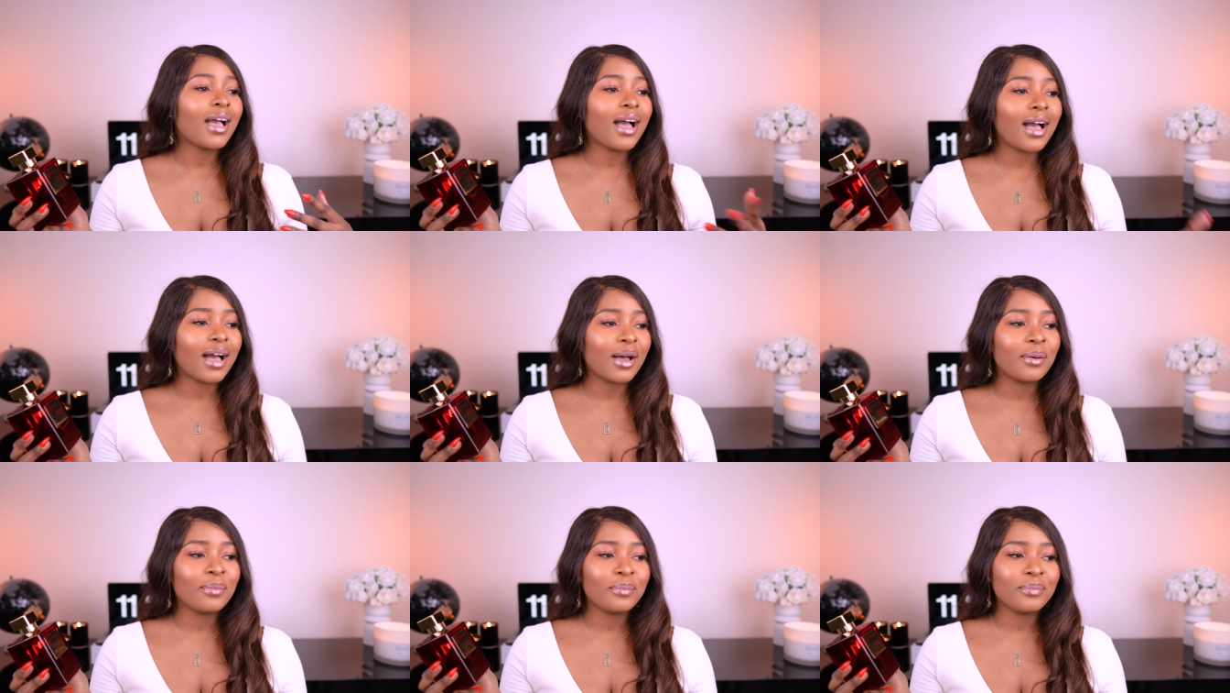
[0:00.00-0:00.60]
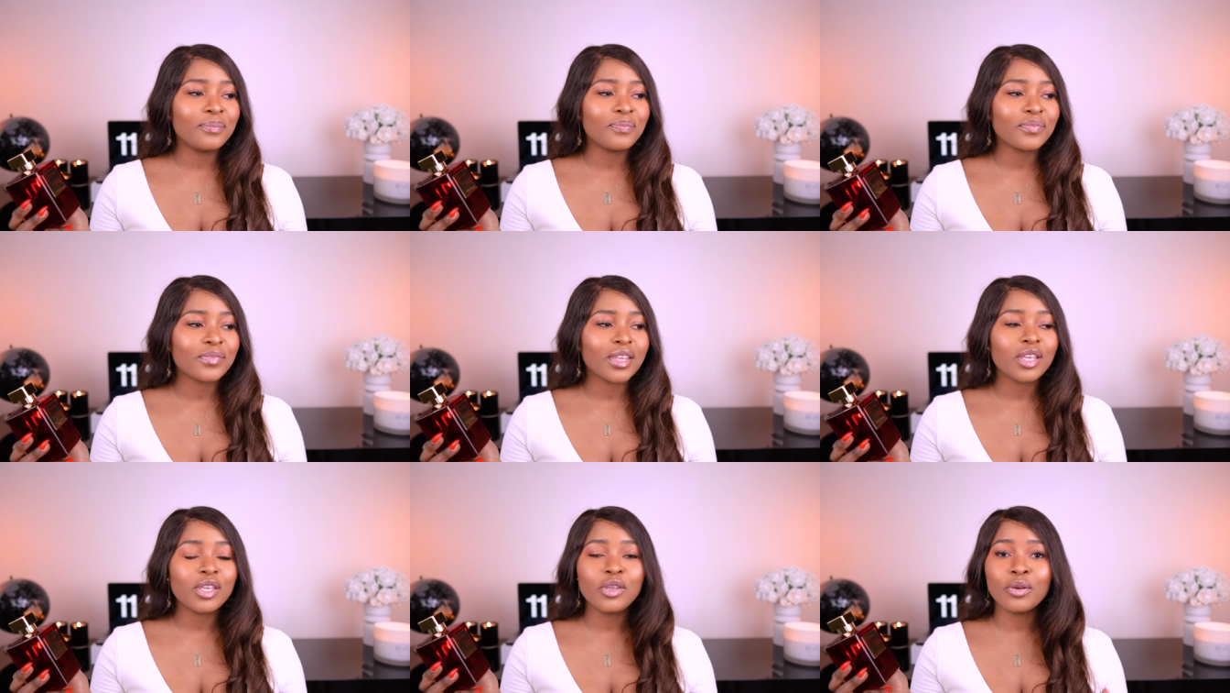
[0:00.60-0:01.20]
Um,
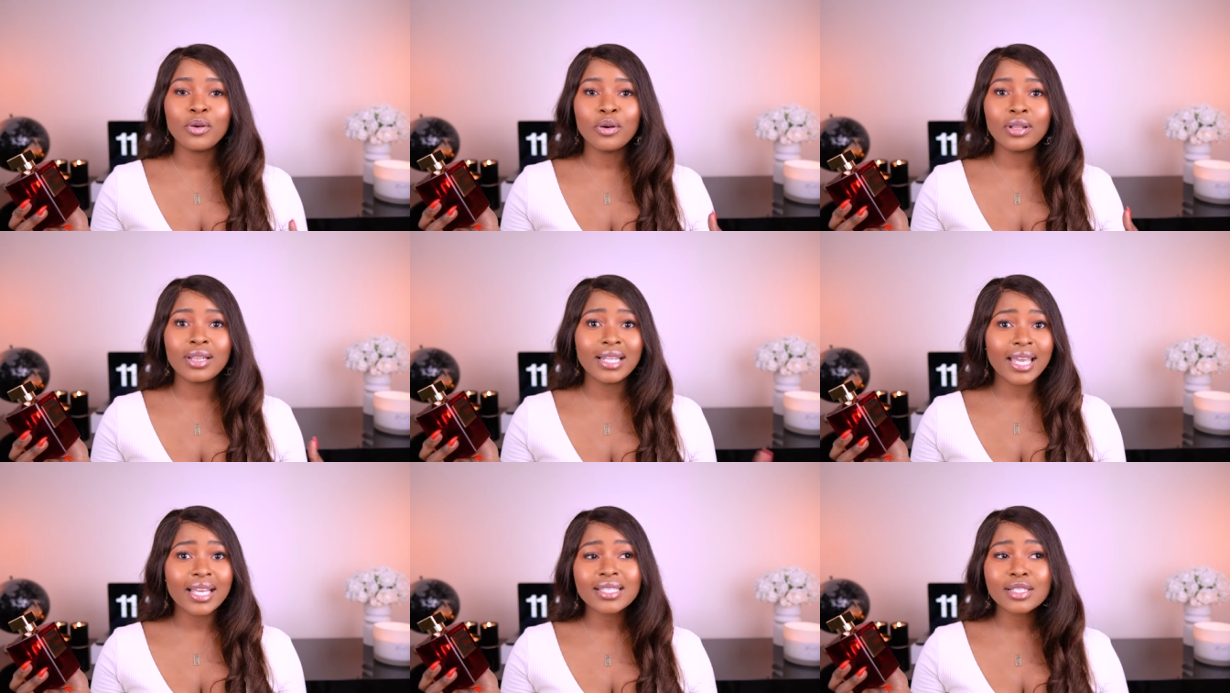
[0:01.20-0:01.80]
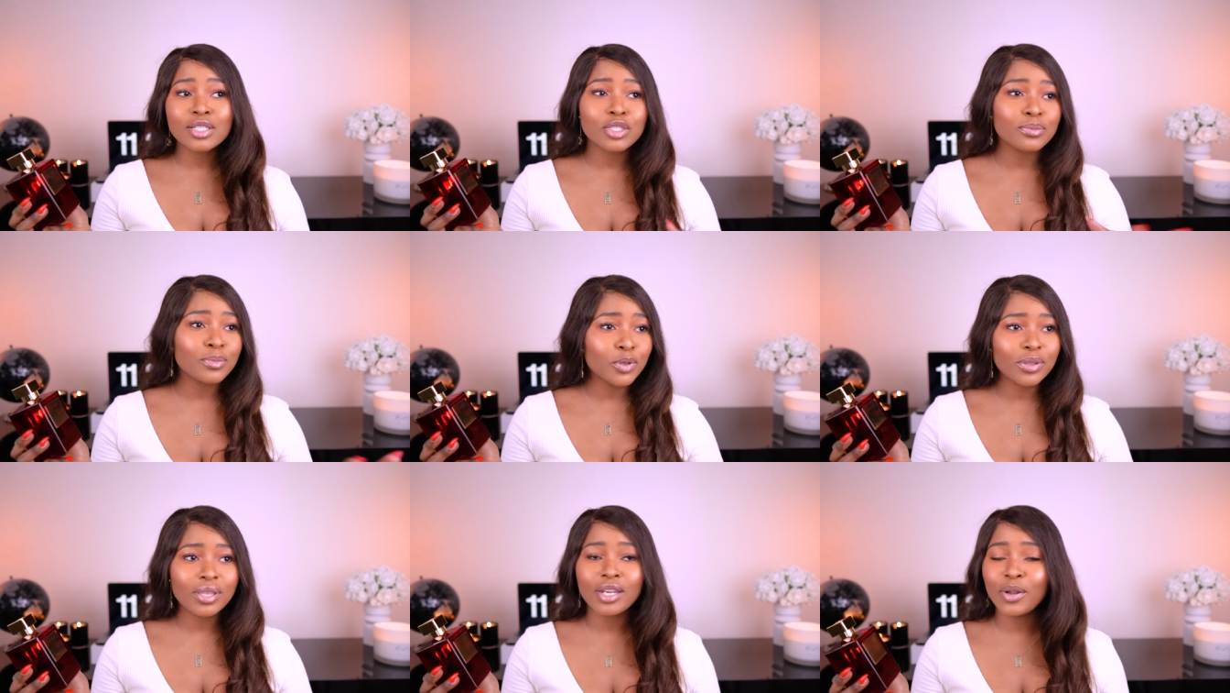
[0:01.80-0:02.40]
your legs are
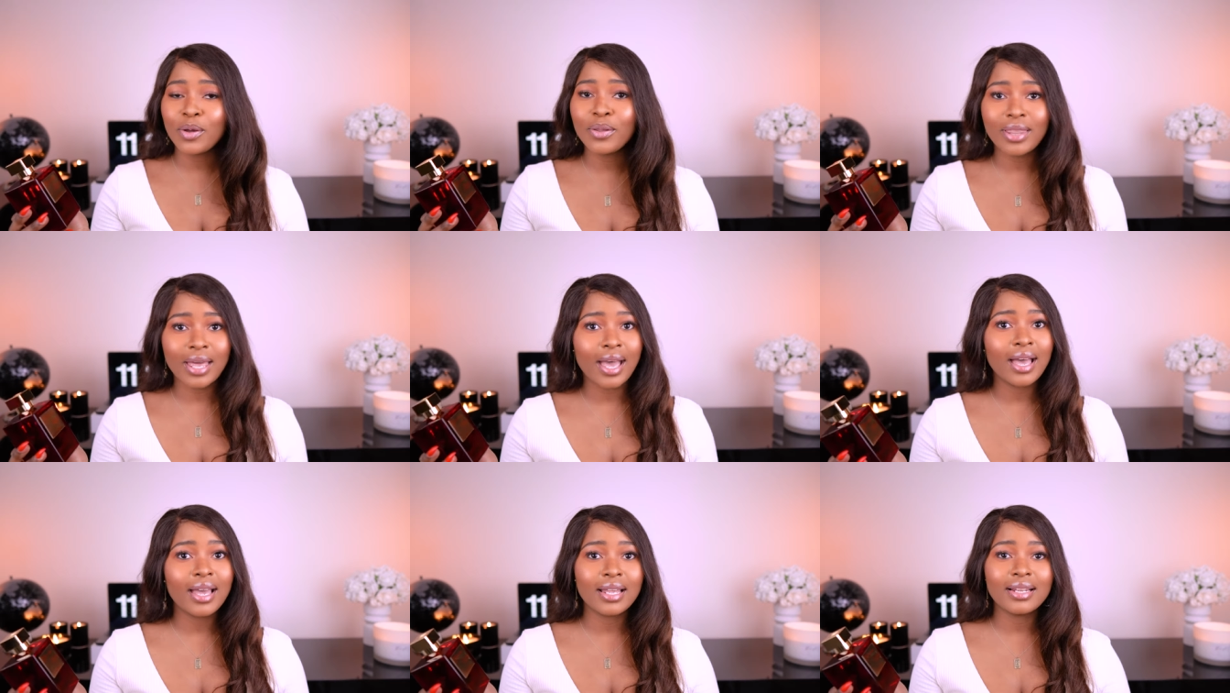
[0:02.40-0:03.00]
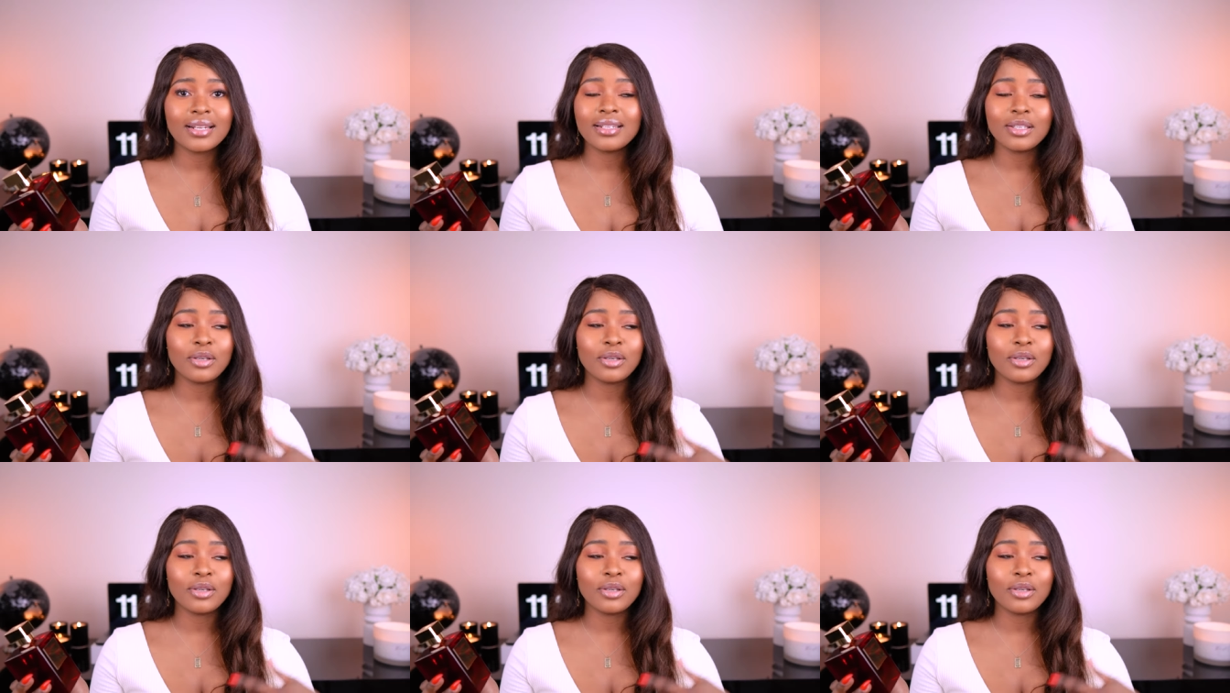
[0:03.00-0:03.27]
smooth and all that,